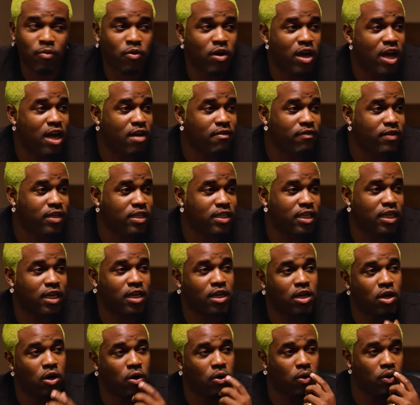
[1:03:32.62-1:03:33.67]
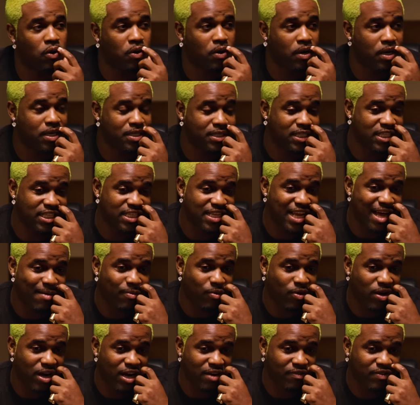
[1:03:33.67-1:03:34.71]
on everything though. She snap
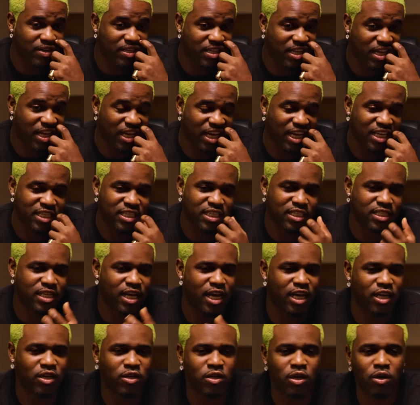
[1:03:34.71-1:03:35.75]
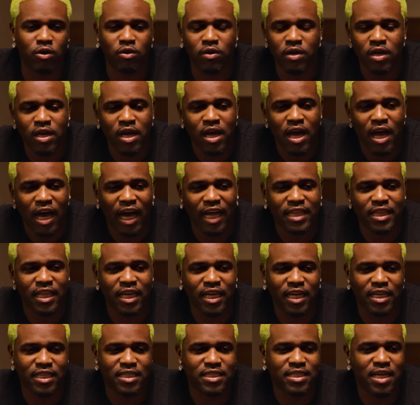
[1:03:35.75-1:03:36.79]
on everything. It's just like, you know, I
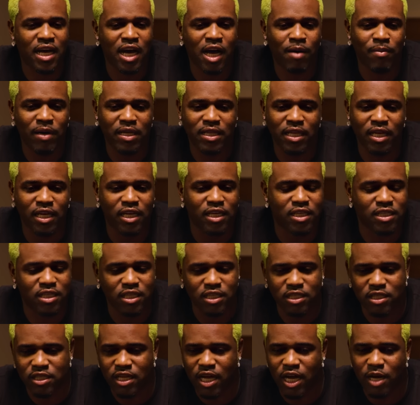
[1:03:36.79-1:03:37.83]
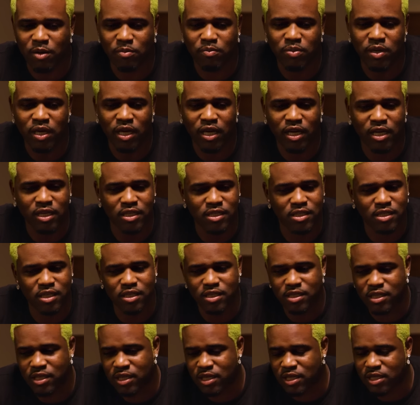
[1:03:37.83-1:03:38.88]
think it's time. I think it's just like being
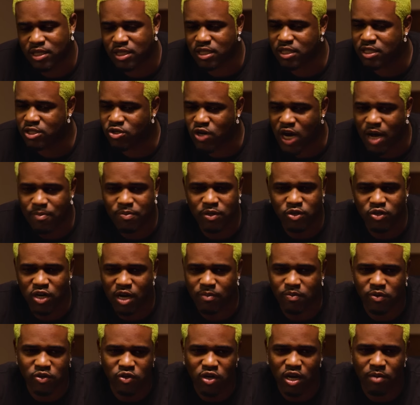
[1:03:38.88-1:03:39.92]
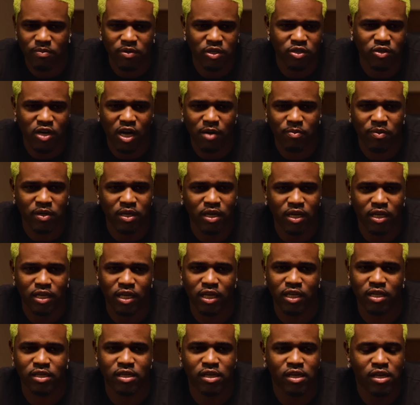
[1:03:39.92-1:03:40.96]
consistent and just dropping, and
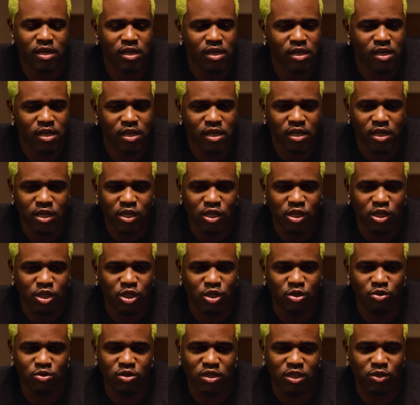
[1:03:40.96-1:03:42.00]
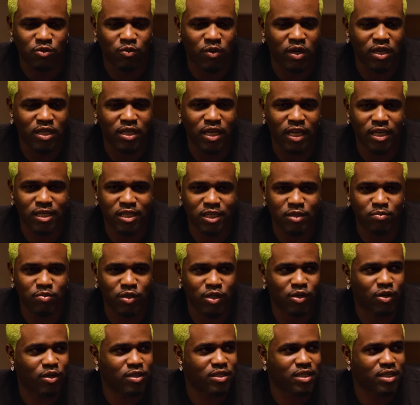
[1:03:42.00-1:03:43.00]
then you just one day just be on